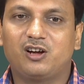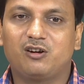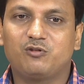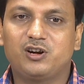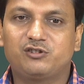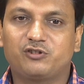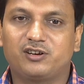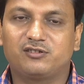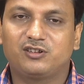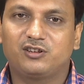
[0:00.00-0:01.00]
weld
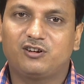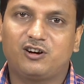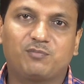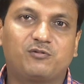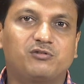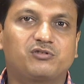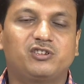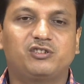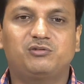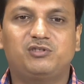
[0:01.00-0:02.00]
joint. Of course,
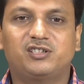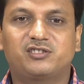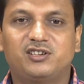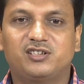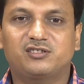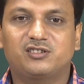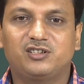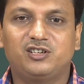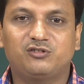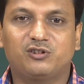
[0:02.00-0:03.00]
residual stress
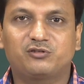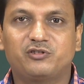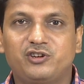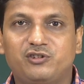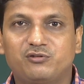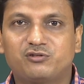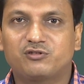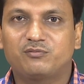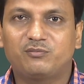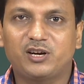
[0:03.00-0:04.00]
is also reduced
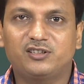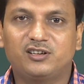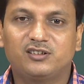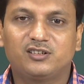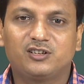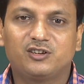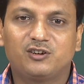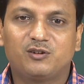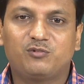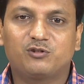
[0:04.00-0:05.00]
by the
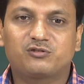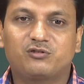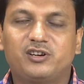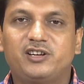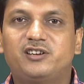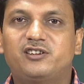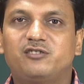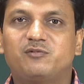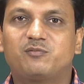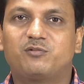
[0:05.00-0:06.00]
post weld heat
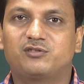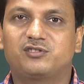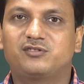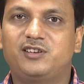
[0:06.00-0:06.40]
treatment process.